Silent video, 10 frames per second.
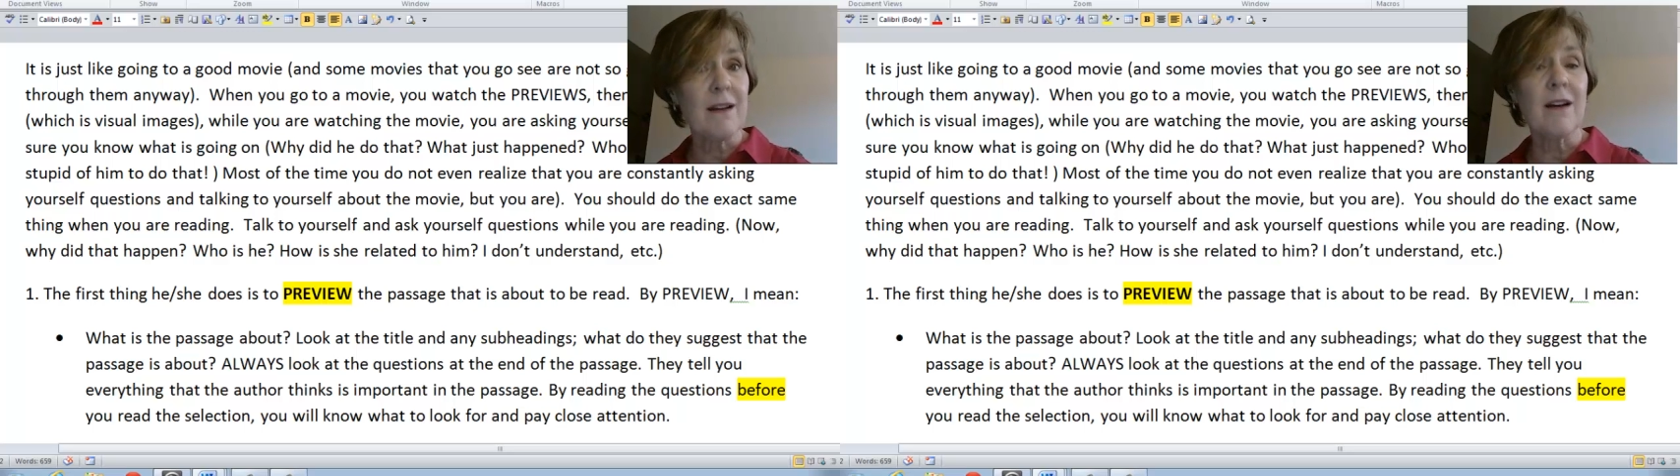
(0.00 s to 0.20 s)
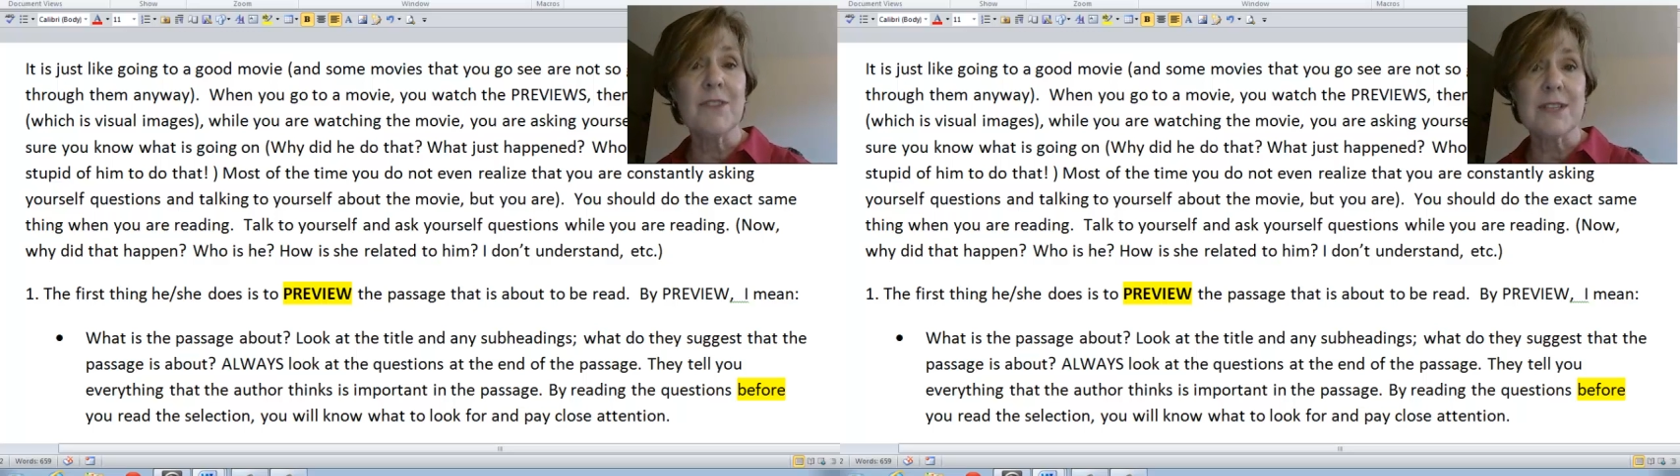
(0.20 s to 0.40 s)

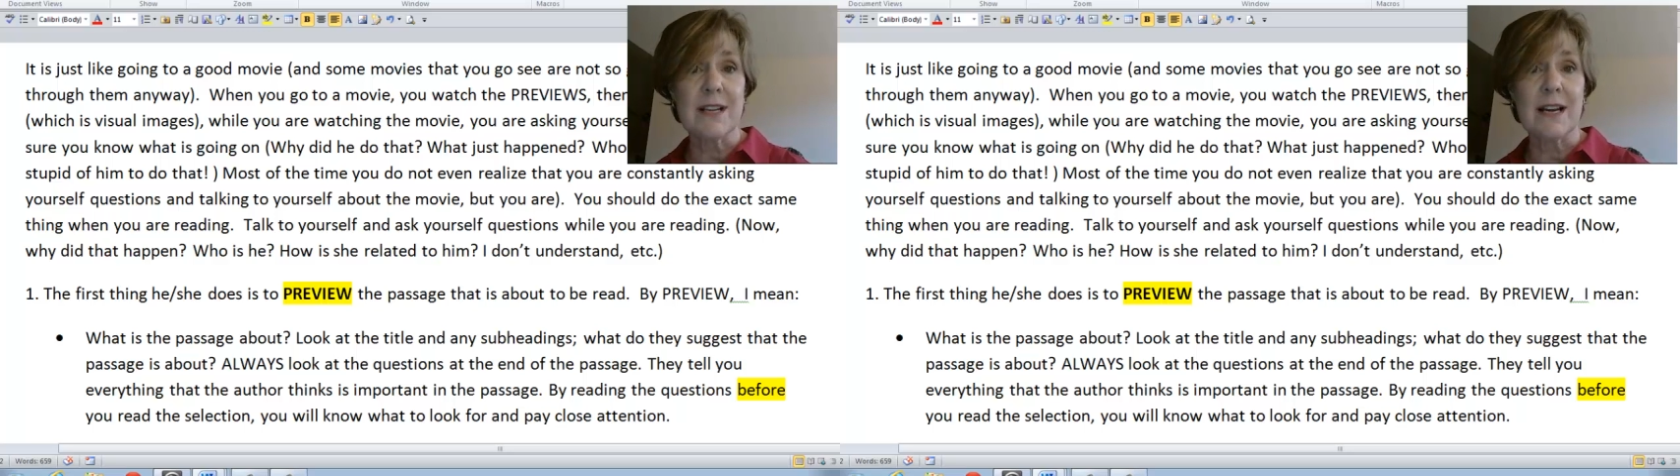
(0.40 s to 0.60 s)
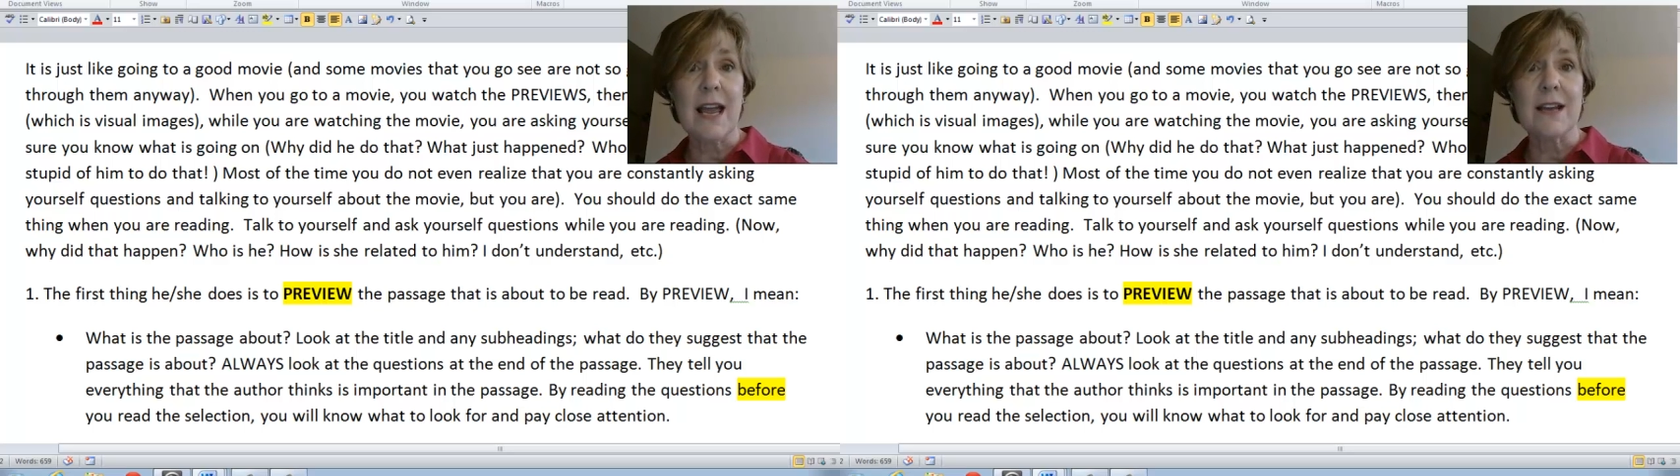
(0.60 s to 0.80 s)
of the
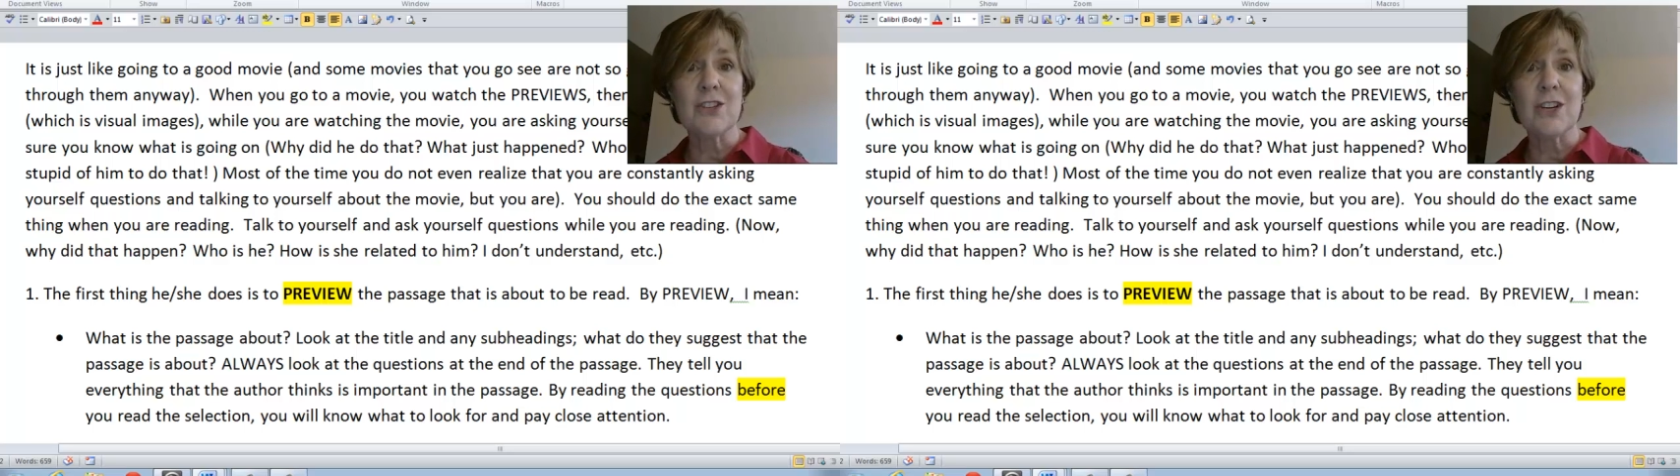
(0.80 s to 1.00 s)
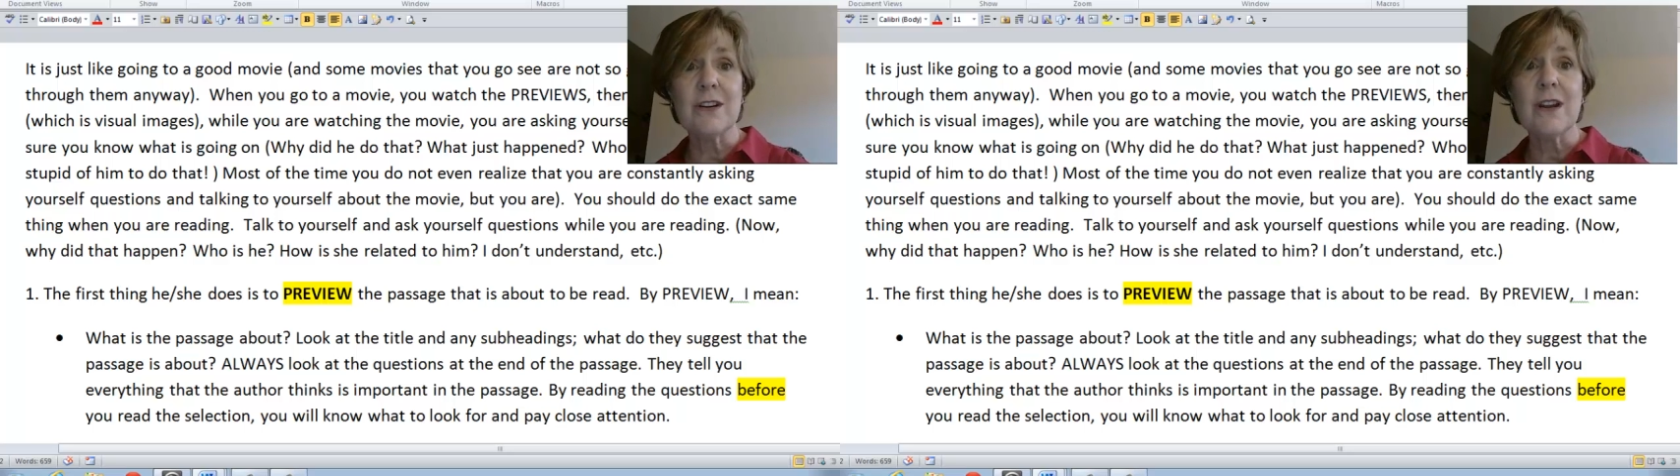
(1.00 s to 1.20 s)

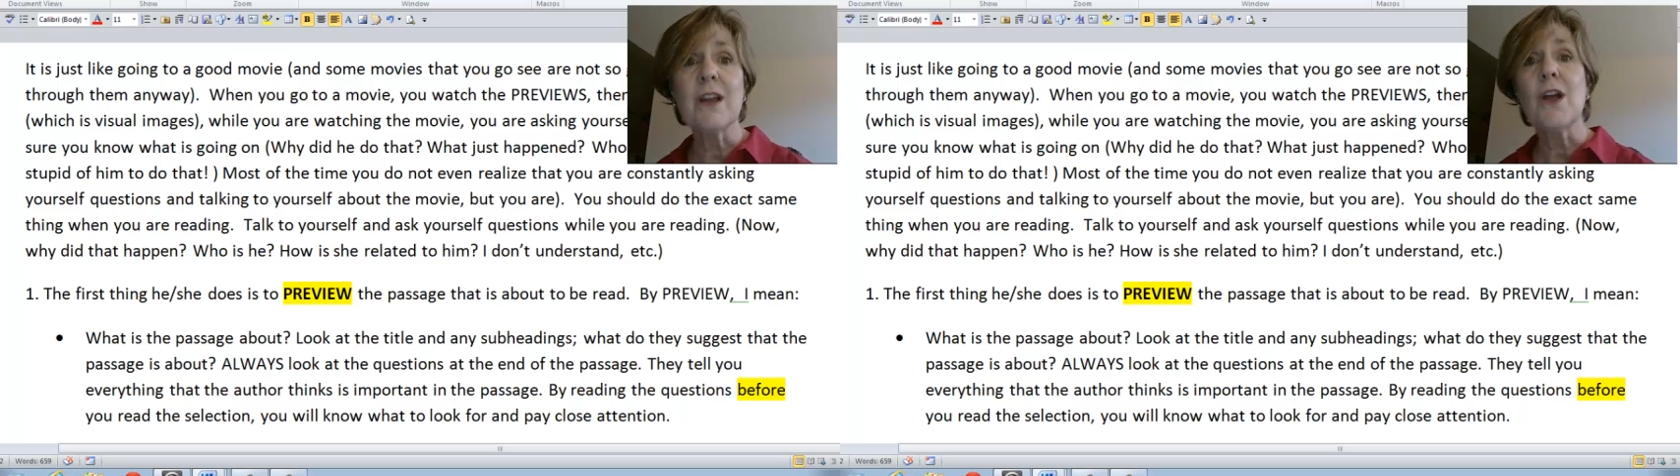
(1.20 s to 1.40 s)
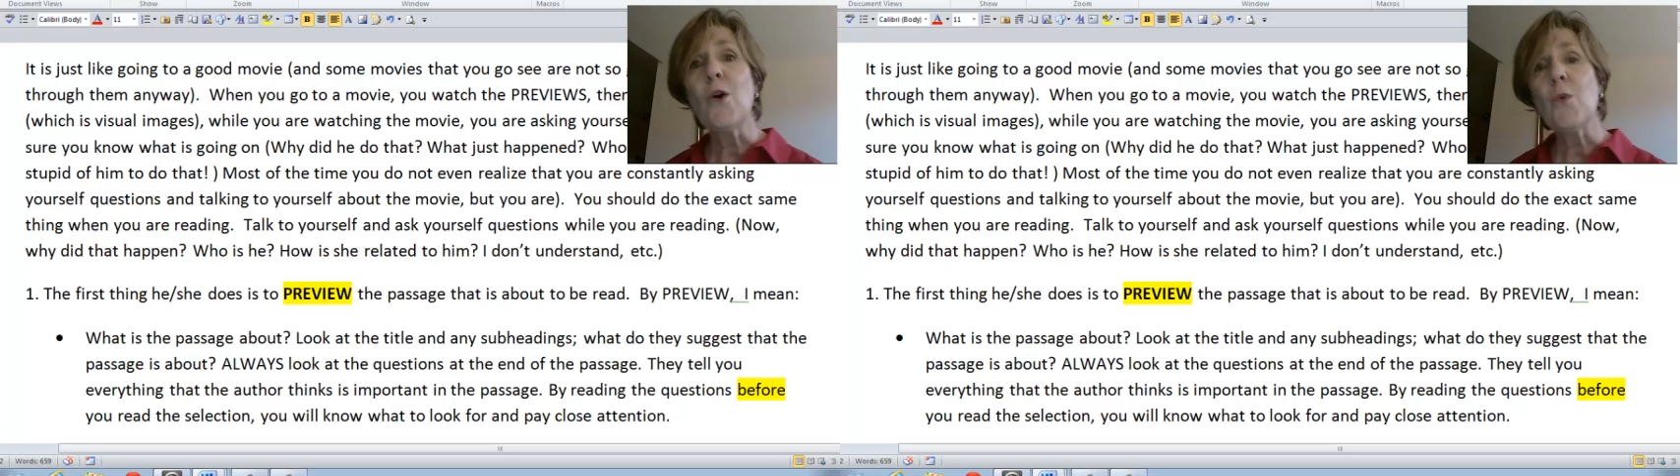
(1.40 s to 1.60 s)
selection
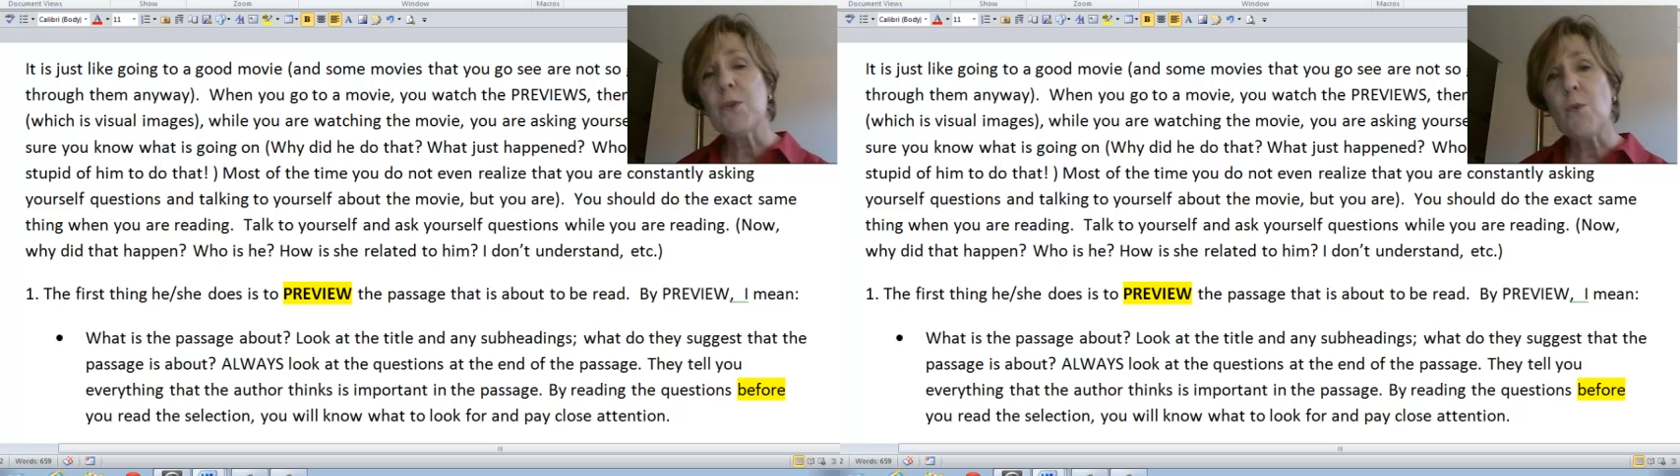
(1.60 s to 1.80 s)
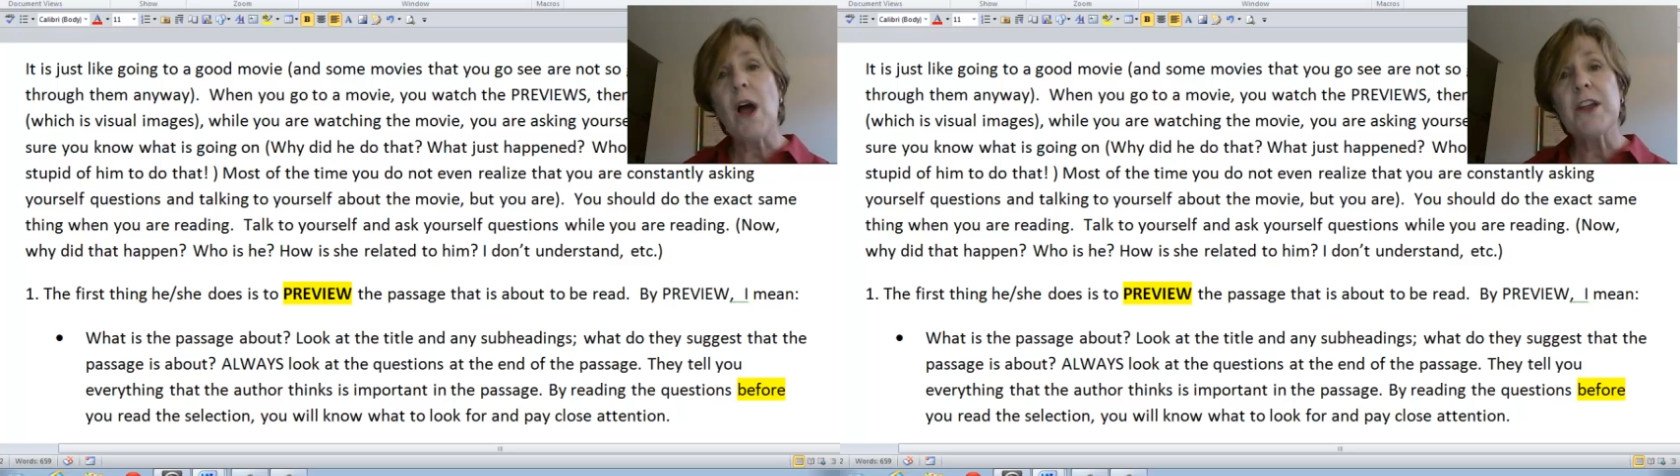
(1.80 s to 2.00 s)

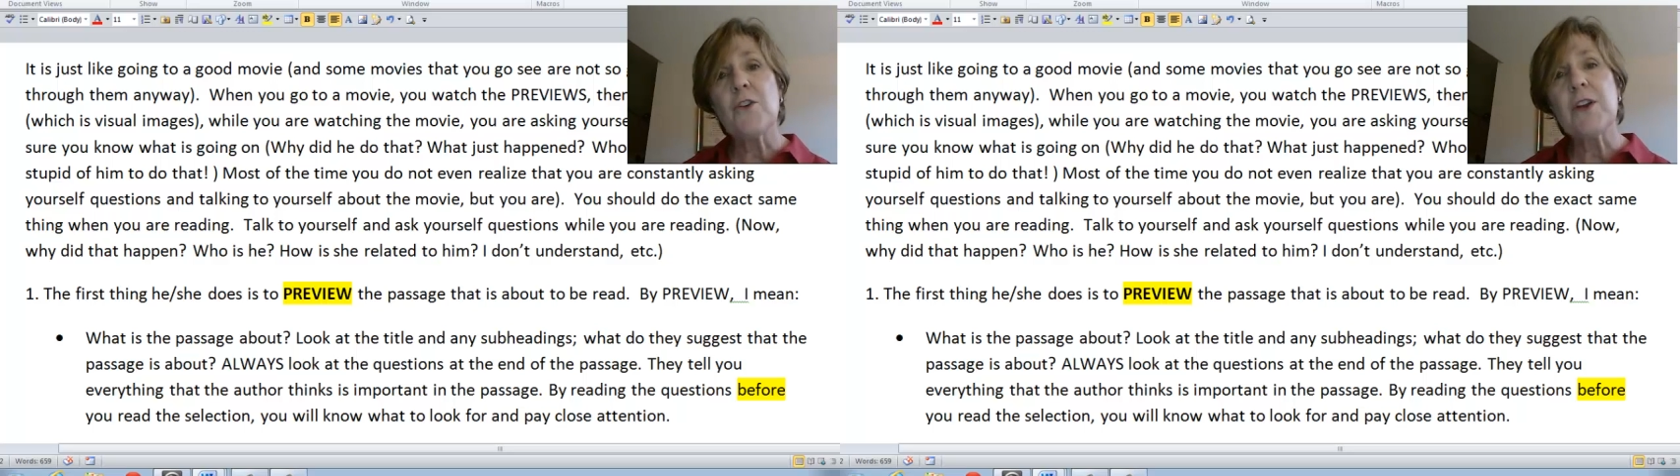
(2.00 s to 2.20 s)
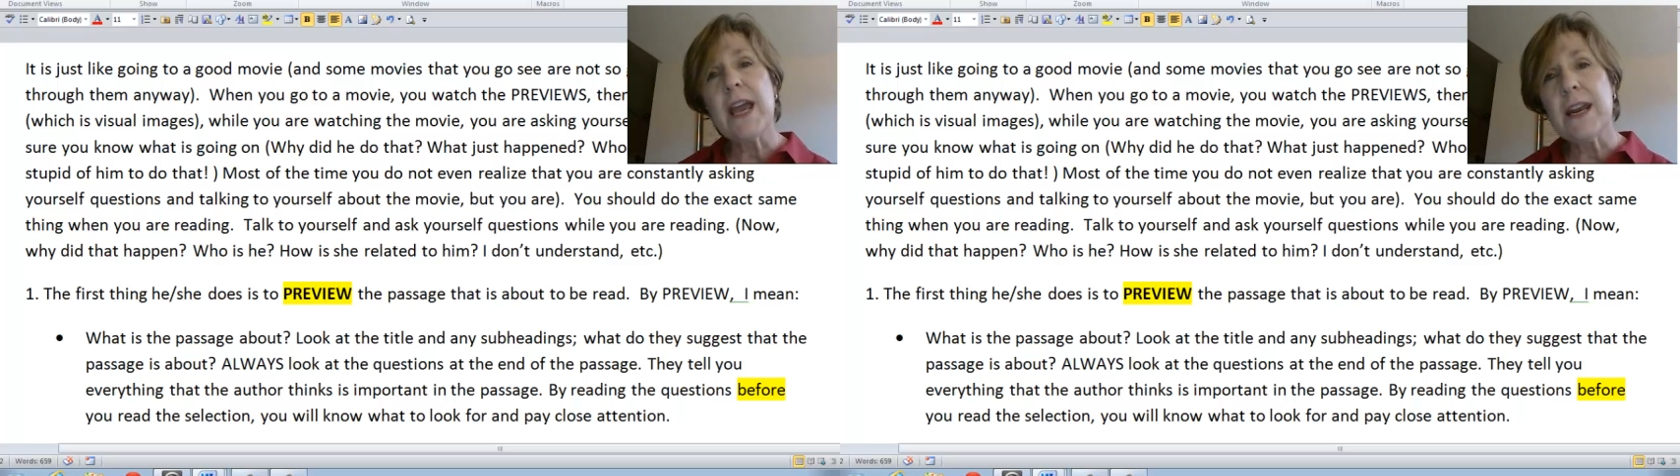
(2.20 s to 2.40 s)
with what
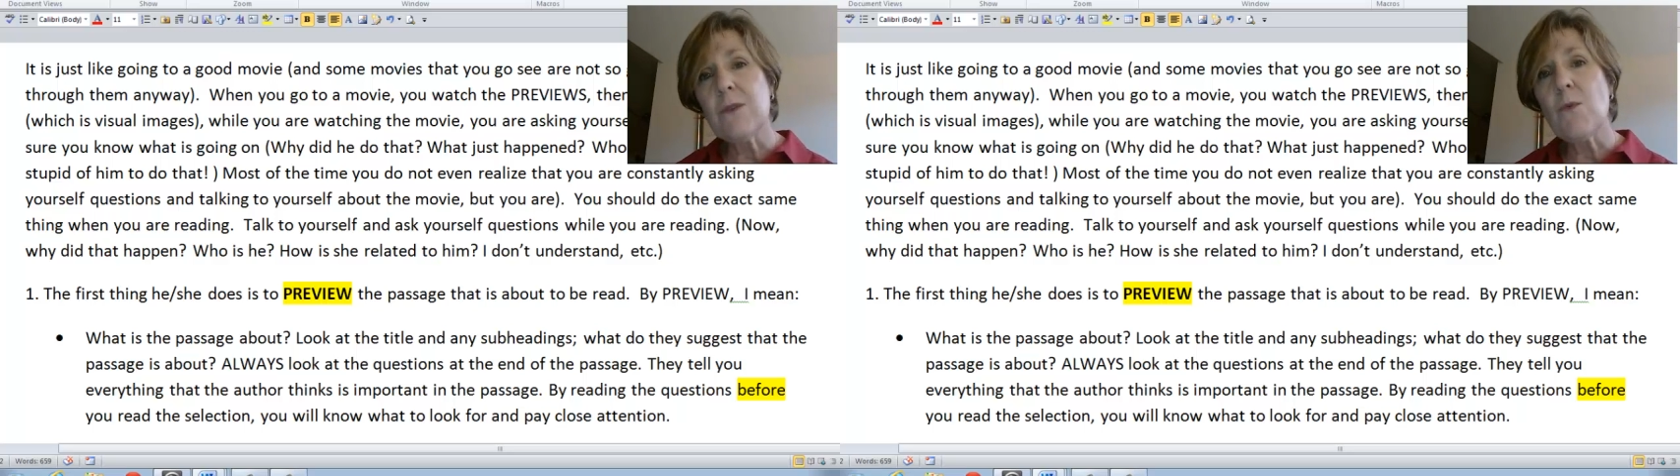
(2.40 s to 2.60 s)
you're getting